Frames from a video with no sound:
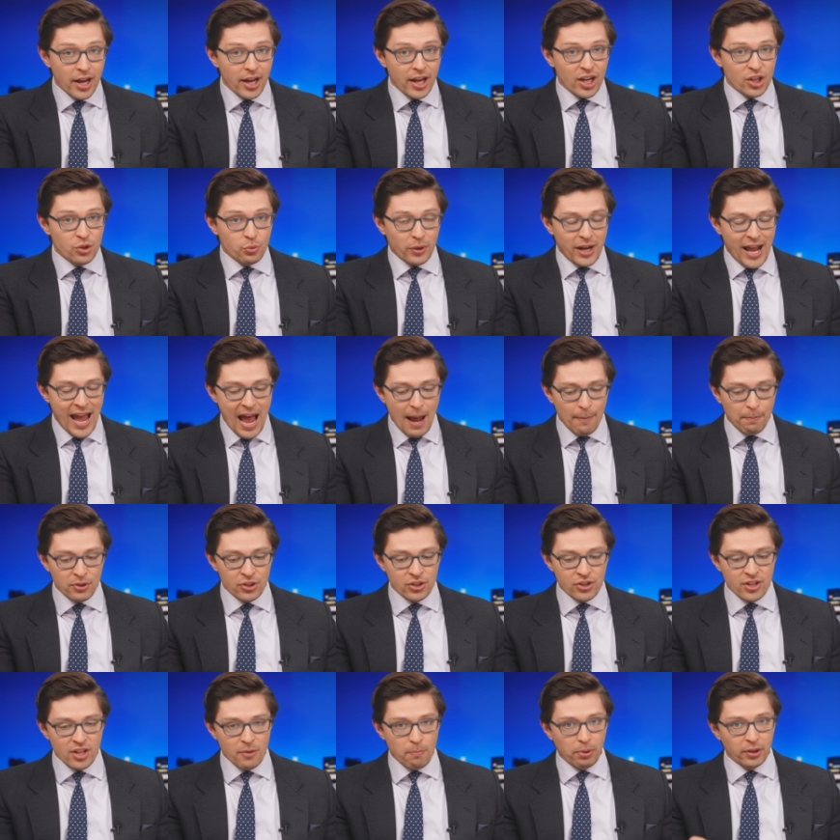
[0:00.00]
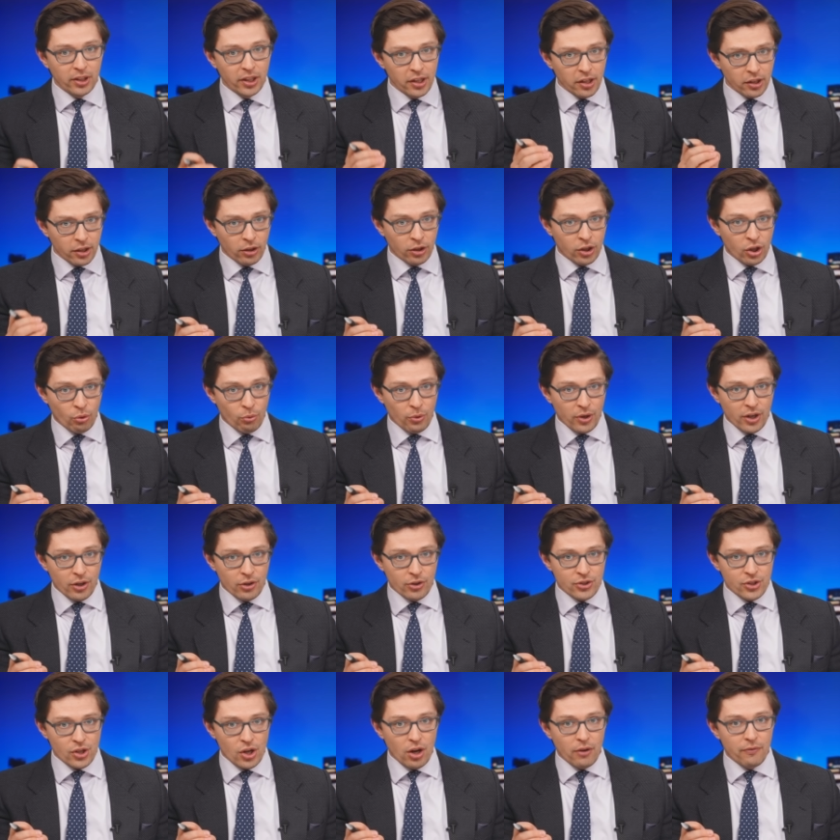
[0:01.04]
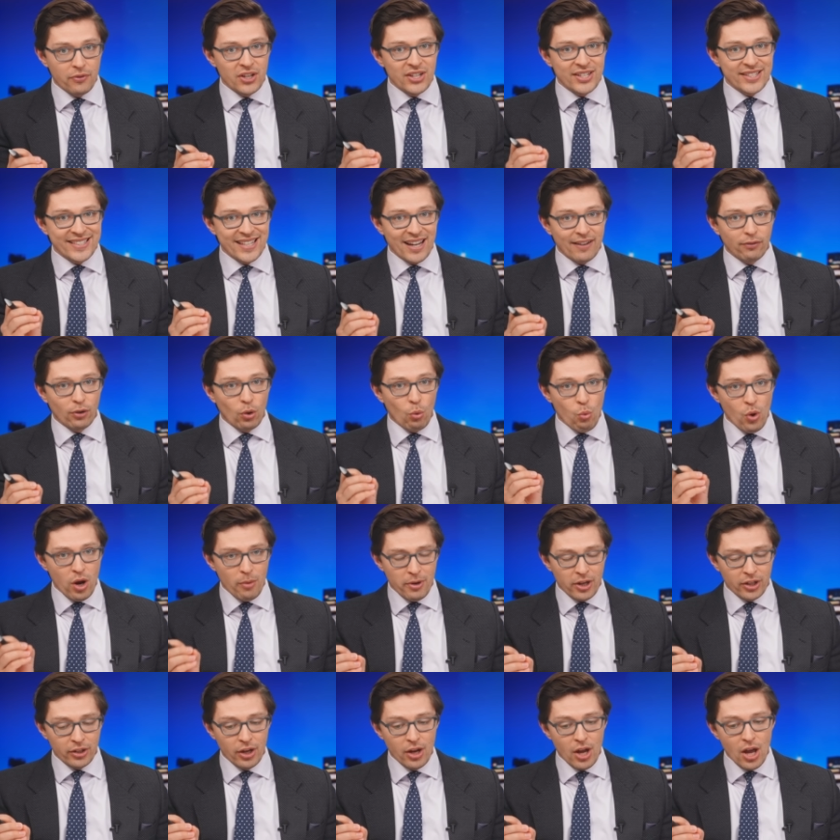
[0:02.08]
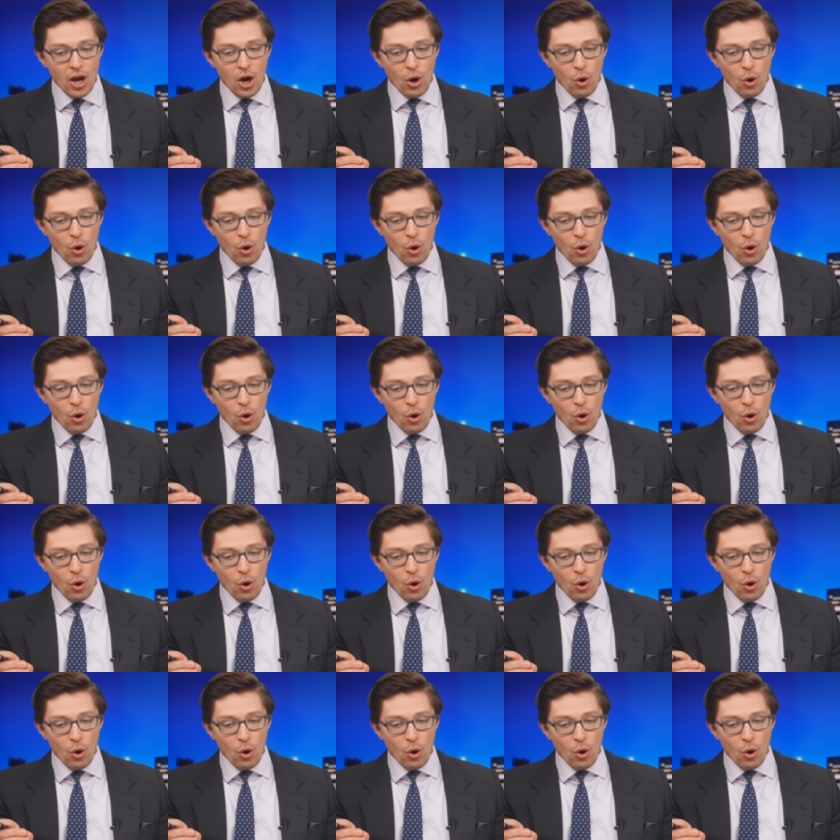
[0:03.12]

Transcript: is what happened to the political careers of the several women